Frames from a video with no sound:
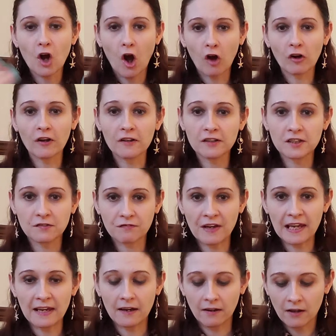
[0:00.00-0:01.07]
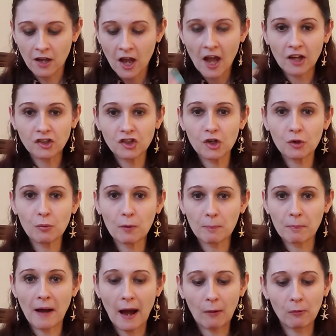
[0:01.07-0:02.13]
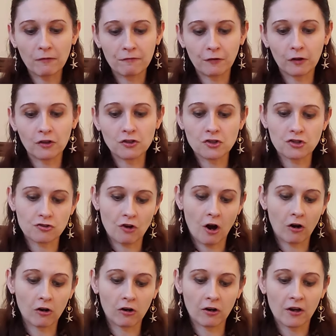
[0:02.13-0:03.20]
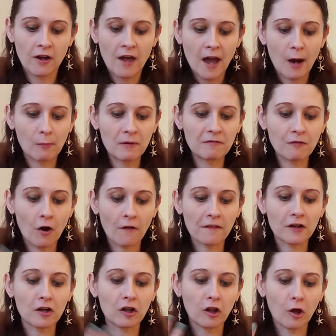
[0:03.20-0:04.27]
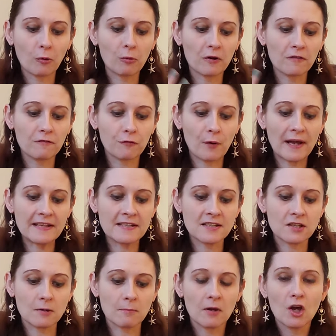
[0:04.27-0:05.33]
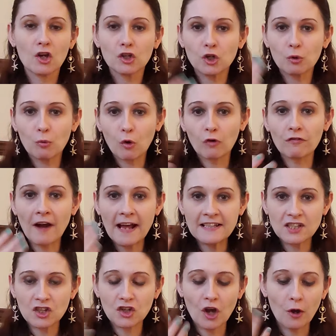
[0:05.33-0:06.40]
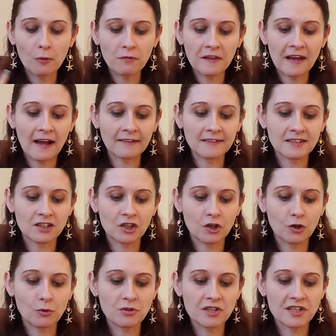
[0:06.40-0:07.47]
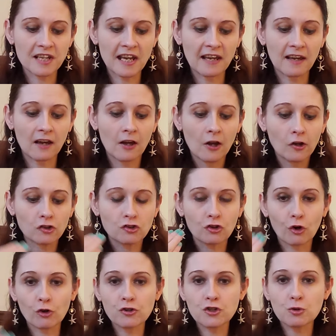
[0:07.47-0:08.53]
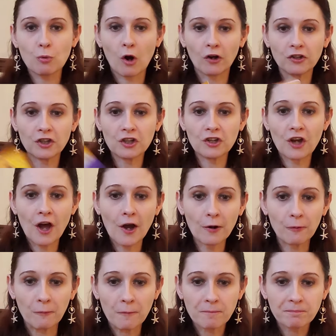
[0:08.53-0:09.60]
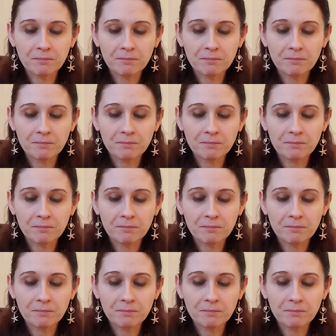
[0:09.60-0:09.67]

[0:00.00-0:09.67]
conquers fear, and you are powerful and strong. And we've got the cloak of wisdom. You already know the answer you seek. Trust what you know.